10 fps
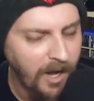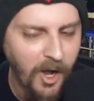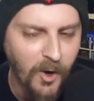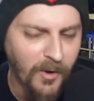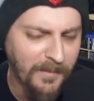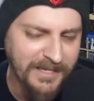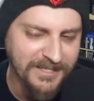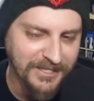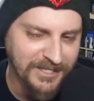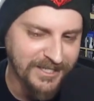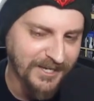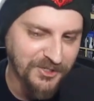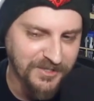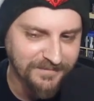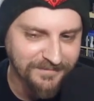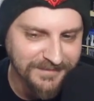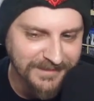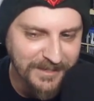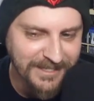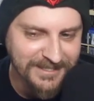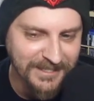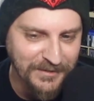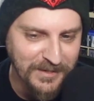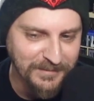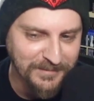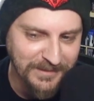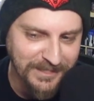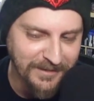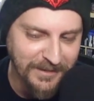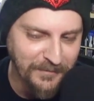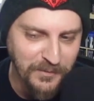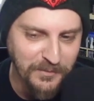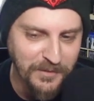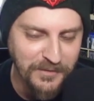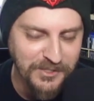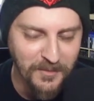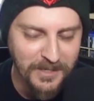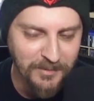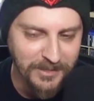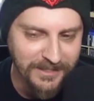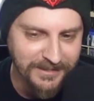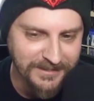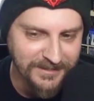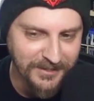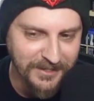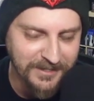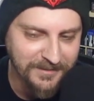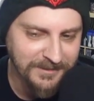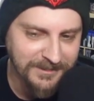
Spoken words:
Oh, I mean, it's not a section. I mean, it's if you don't want to play it, it's like